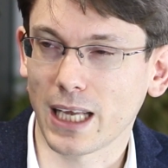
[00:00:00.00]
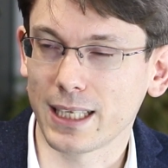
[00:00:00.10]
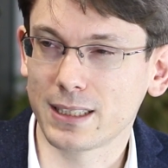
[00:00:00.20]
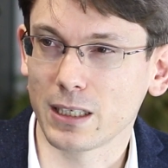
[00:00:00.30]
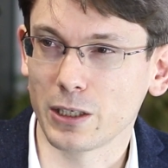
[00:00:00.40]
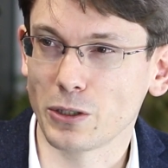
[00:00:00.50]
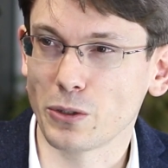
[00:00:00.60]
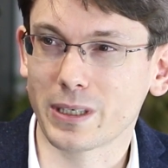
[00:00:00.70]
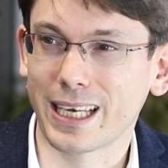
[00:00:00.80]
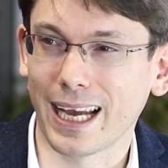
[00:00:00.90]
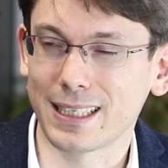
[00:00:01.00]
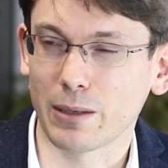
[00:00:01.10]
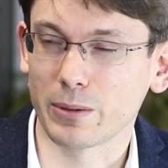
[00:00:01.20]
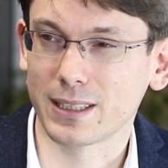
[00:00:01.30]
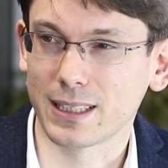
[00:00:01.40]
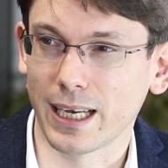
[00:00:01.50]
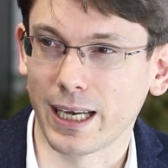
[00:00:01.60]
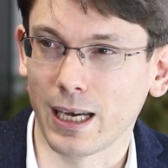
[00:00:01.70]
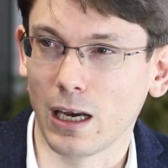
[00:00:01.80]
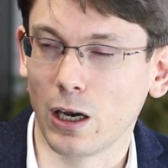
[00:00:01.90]
that you get, I would
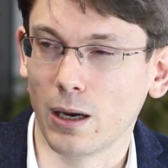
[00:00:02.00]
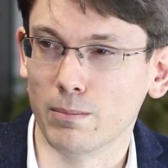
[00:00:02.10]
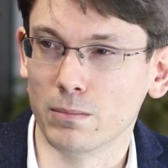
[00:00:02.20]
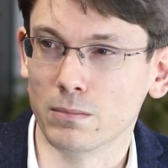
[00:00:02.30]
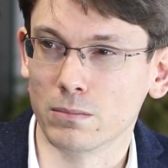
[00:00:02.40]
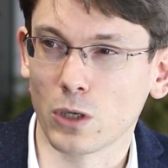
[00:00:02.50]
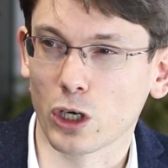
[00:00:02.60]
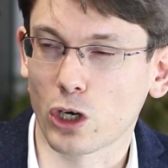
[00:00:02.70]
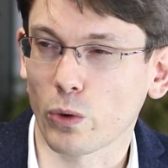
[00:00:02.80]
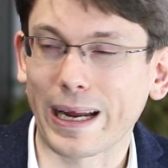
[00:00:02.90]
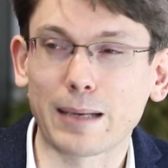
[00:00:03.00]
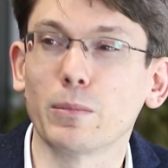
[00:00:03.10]
say, a correct